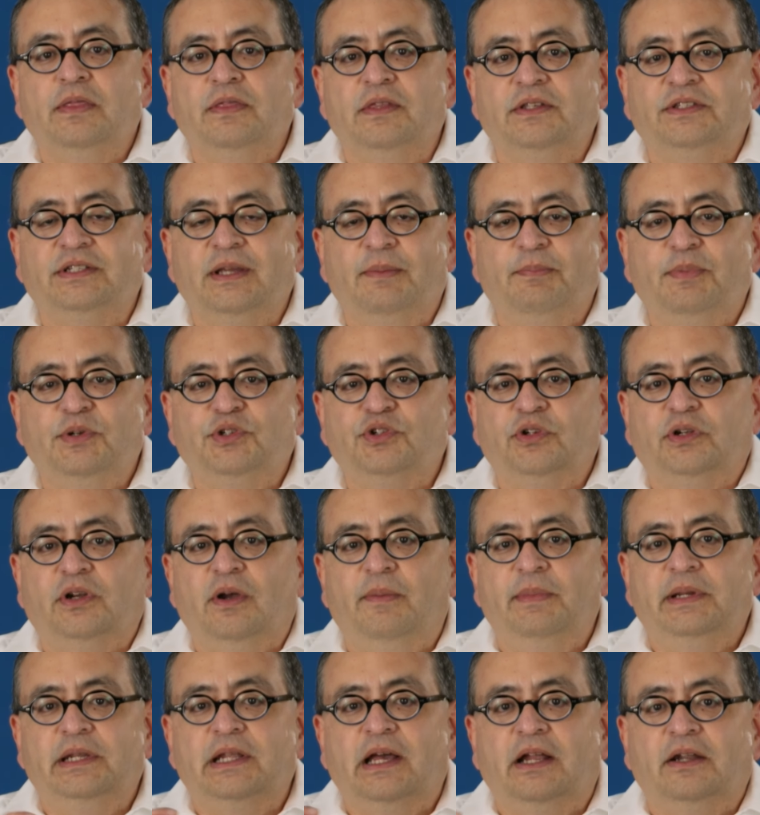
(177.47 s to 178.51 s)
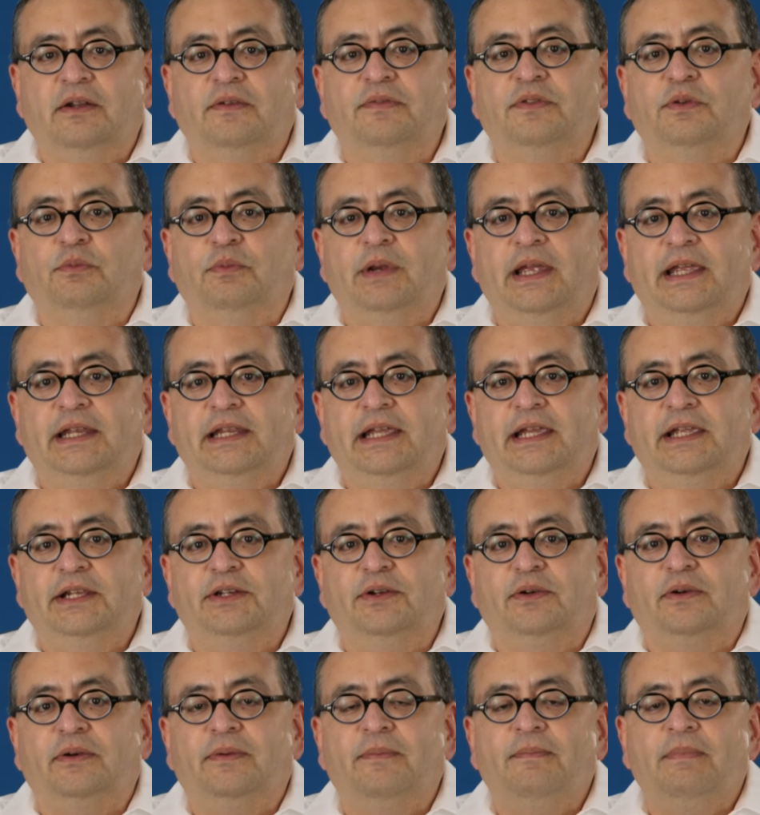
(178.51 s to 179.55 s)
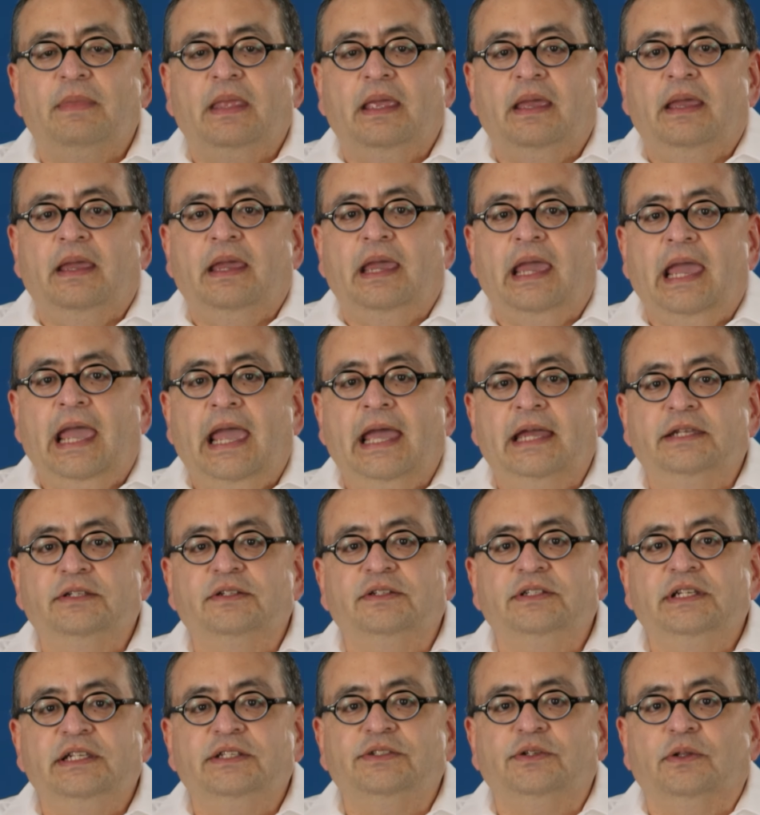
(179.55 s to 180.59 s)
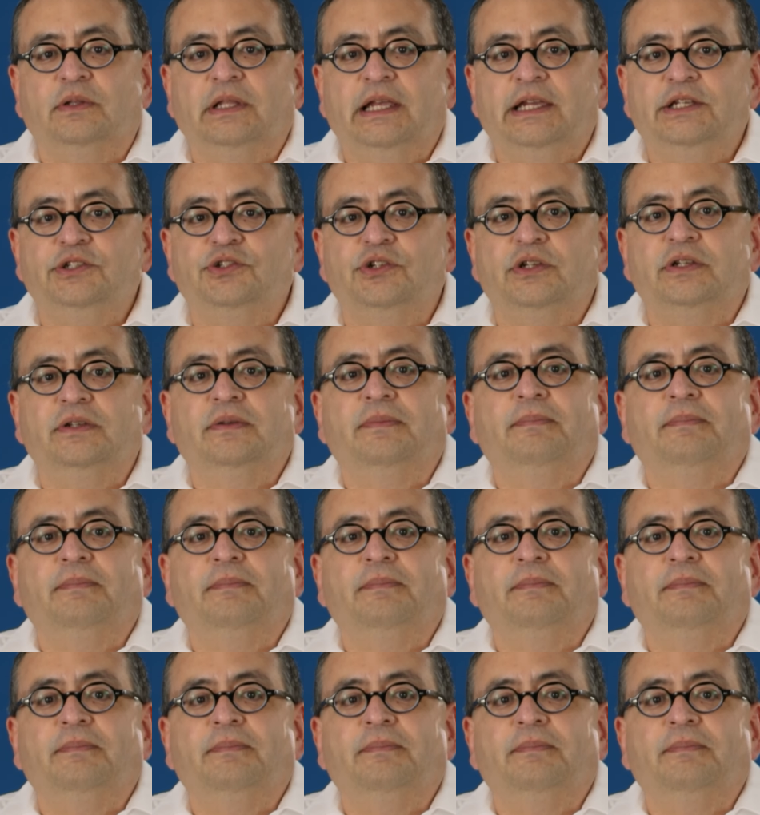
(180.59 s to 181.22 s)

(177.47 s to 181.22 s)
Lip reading: the temperature coming out of the radiator and the diesel engine.